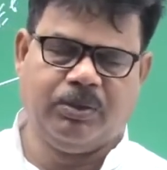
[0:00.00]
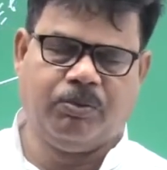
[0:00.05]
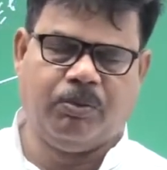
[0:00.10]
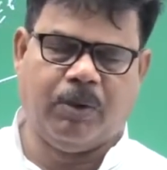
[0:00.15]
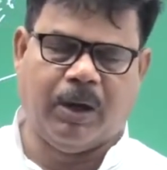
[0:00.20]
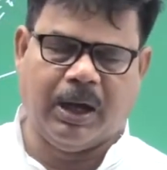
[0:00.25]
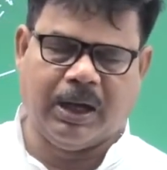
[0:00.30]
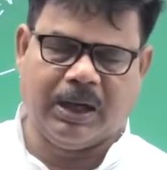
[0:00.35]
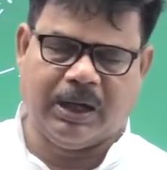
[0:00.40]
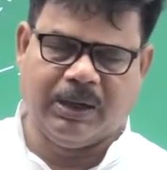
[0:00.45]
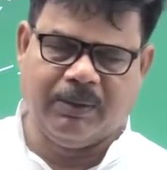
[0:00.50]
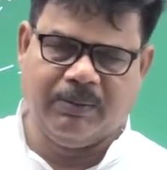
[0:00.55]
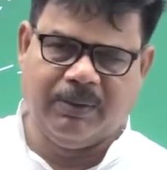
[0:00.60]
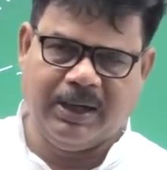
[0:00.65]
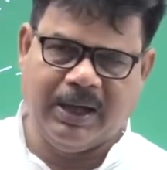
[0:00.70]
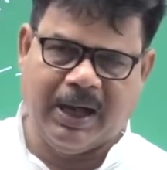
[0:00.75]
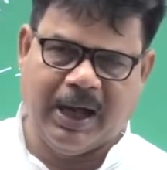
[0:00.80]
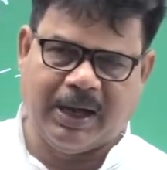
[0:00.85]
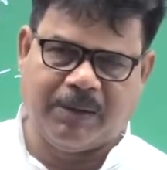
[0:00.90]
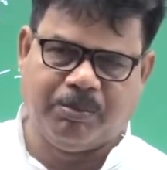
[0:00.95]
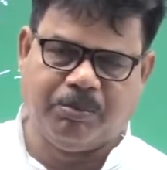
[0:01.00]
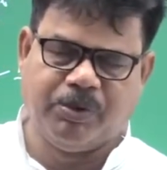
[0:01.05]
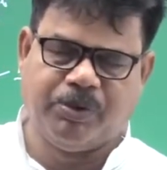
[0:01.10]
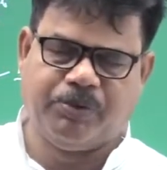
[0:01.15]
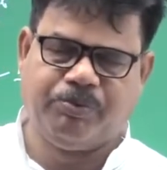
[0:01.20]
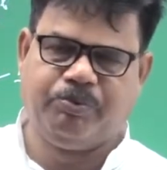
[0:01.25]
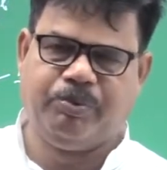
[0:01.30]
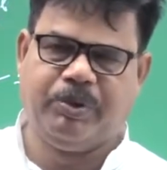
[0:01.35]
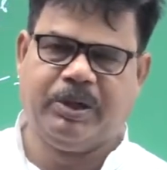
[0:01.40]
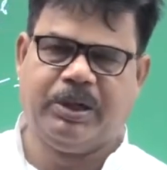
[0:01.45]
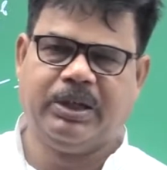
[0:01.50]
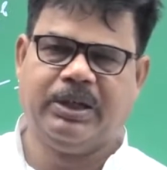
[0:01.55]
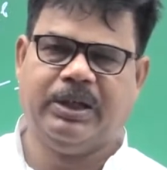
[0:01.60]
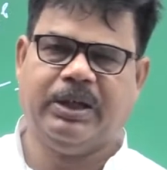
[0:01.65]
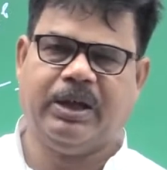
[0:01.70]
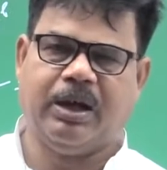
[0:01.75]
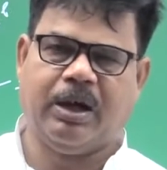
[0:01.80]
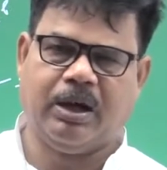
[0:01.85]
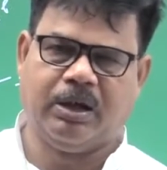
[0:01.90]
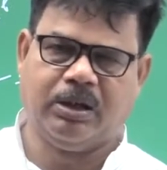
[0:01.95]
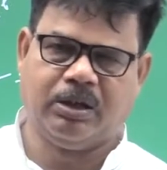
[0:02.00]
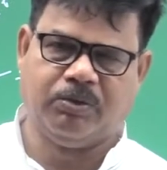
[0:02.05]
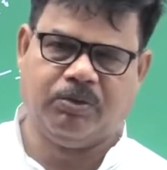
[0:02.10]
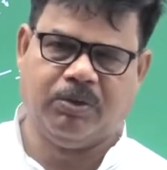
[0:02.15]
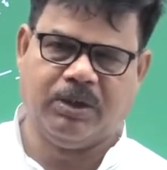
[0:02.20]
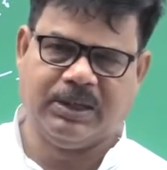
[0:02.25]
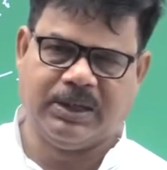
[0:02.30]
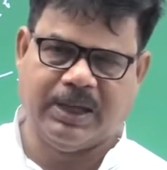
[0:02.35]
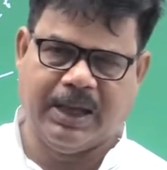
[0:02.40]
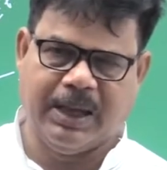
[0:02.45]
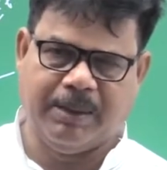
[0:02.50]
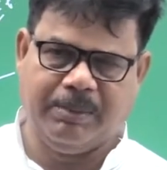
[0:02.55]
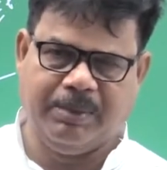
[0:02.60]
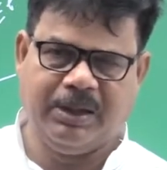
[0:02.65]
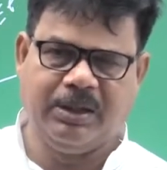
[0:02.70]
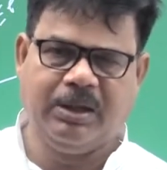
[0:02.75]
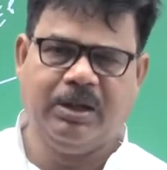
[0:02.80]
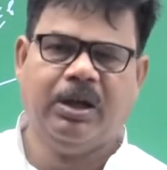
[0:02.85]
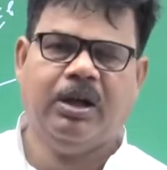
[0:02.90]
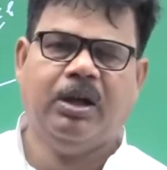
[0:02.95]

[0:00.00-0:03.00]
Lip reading: whatever atmosphere the Earth was having